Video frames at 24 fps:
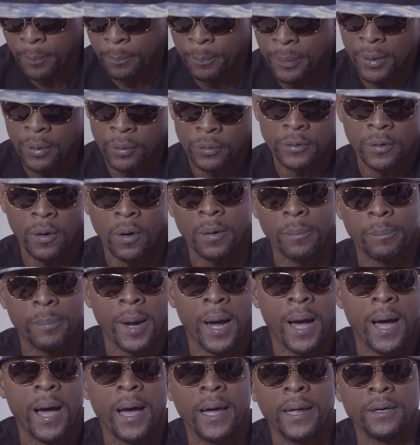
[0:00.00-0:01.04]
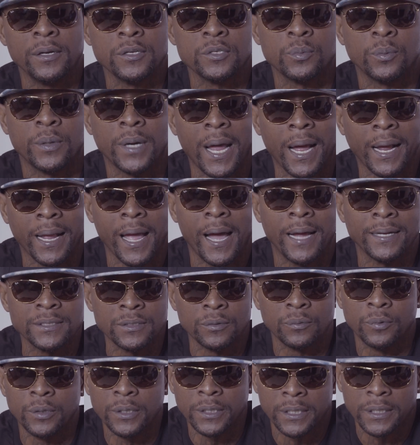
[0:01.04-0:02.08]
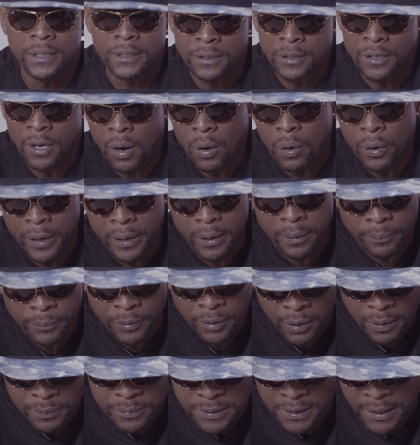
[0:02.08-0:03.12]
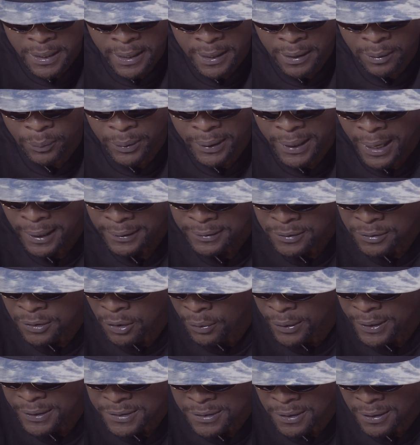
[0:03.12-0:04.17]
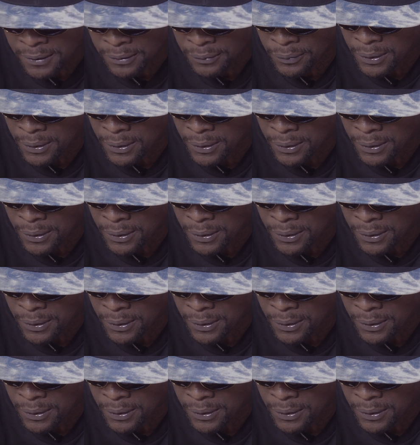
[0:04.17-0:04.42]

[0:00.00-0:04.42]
built our bond is when I got to really know him, you know what I'm saying? And we got mm-hmm. to know each other